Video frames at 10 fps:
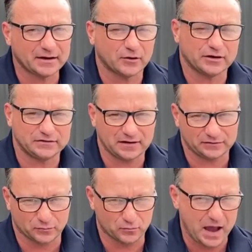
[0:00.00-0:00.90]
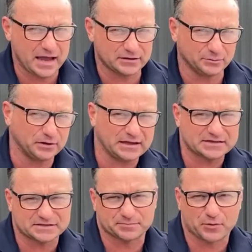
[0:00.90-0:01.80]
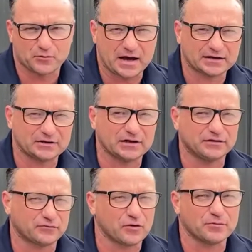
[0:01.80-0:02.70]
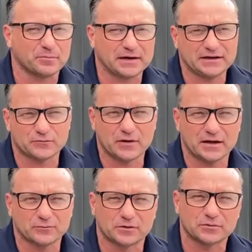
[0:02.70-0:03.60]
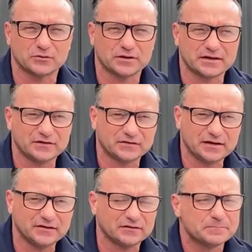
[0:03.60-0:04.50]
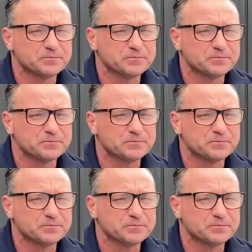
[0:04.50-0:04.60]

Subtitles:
I tend to randomly and sporadically throw money around when I'm doing these things.